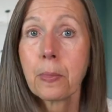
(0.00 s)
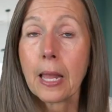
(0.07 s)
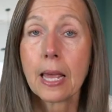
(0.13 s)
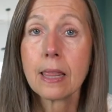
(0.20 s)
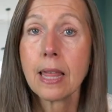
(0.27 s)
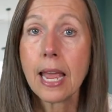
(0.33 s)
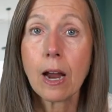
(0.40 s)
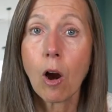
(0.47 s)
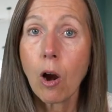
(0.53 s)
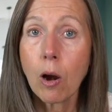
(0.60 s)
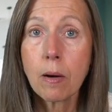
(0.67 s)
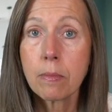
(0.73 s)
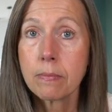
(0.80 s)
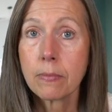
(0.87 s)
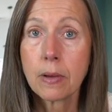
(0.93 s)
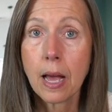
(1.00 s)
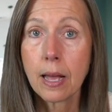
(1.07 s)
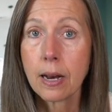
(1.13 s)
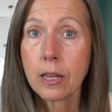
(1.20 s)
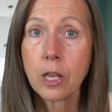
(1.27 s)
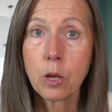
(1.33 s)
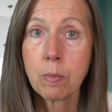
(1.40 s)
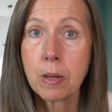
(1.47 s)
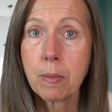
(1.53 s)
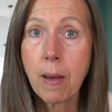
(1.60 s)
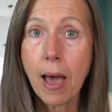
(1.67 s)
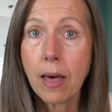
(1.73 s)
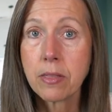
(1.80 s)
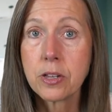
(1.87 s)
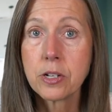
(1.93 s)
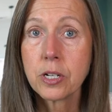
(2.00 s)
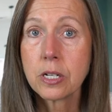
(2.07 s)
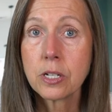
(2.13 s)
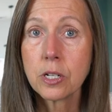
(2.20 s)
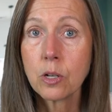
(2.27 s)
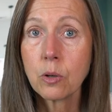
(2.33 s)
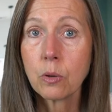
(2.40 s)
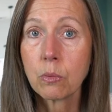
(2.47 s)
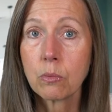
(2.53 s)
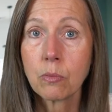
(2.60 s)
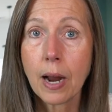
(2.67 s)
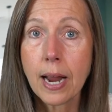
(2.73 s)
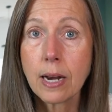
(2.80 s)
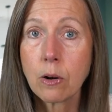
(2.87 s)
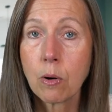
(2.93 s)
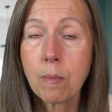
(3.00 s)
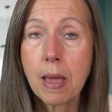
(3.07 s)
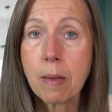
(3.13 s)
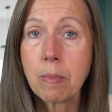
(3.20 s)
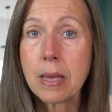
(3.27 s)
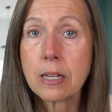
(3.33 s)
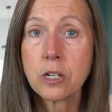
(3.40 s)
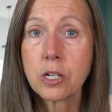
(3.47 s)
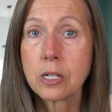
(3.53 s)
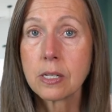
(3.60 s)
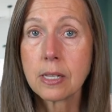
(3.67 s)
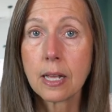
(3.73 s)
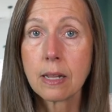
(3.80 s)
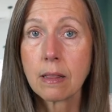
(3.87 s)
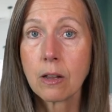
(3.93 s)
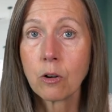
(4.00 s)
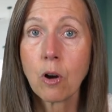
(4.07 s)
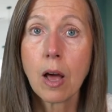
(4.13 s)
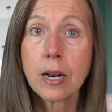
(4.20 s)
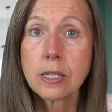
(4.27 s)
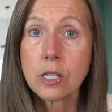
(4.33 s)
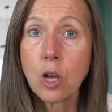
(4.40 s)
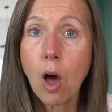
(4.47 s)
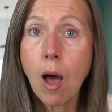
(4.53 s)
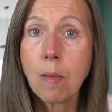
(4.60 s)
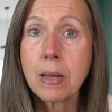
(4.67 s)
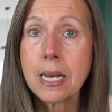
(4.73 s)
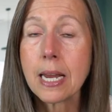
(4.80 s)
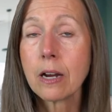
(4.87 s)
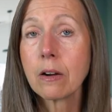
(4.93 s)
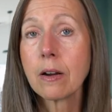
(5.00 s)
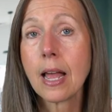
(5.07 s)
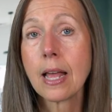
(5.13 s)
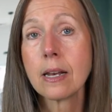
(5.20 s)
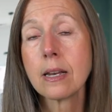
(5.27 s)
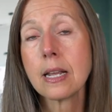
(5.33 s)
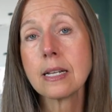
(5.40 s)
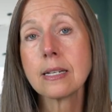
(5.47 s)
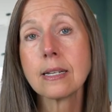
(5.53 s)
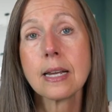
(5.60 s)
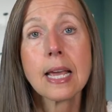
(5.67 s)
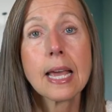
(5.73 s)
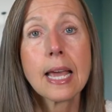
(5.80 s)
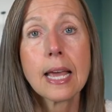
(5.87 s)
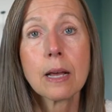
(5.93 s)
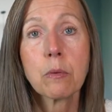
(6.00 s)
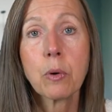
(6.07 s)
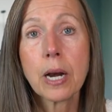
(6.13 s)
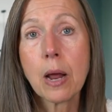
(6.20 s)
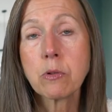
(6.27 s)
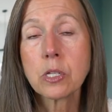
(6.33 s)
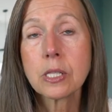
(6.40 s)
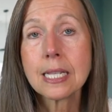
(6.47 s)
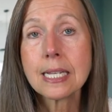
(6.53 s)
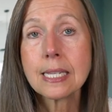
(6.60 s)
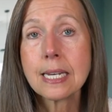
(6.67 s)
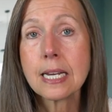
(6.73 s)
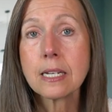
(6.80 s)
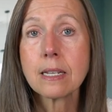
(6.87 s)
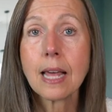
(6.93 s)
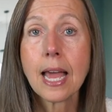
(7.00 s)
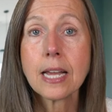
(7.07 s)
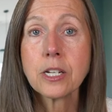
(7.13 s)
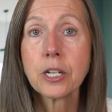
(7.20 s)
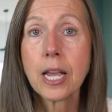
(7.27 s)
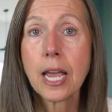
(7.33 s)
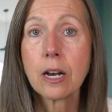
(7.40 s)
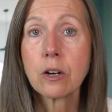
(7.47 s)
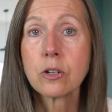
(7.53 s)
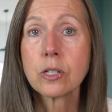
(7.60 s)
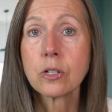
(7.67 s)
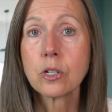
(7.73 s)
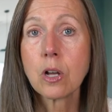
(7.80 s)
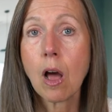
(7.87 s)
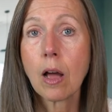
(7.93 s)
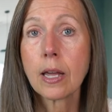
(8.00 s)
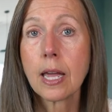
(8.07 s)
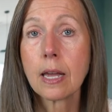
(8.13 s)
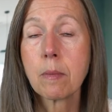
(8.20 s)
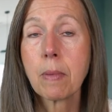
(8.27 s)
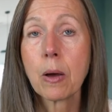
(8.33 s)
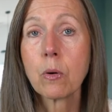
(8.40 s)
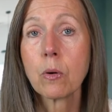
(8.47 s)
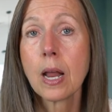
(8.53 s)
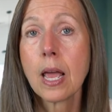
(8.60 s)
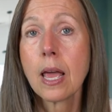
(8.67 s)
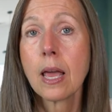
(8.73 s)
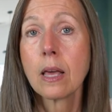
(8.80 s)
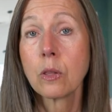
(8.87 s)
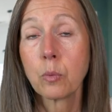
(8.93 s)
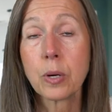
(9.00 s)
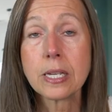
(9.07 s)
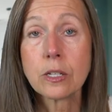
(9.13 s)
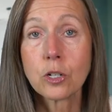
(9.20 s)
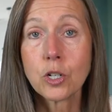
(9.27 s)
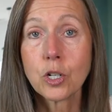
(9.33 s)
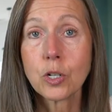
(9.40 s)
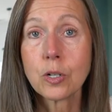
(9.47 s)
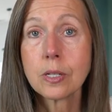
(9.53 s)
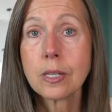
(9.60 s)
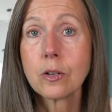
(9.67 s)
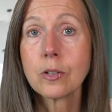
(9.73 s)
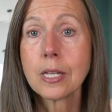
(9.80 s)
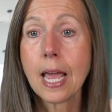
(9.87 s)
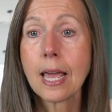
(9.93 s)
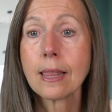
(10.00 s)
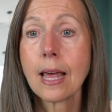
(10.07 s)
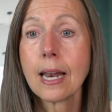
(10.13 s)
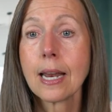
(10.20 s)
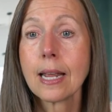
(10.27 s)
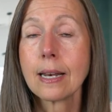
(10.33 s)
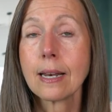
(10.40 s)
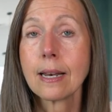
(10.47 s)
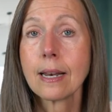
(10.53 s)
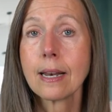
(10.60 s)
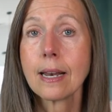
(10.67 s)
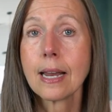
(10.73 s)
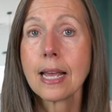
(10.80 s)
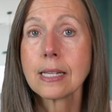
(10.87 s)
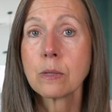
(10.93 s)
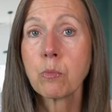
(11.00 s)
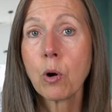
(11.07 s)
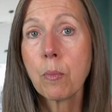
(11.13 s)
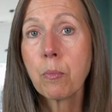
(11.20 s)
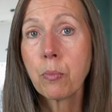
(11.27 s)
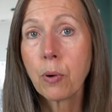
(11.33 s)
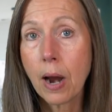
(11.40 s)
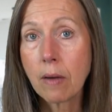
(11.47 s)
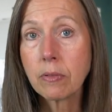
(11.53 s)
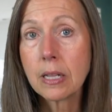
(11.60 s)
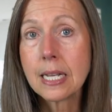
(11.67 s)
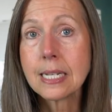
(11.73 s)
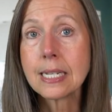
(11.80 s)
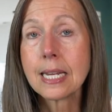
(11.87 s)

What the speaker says: they are a human pathogen too, right? Or maybe it's just that they're not as common here. And when I was listening to the educators, they're talking about the researchers, they're saying that it's more prevalent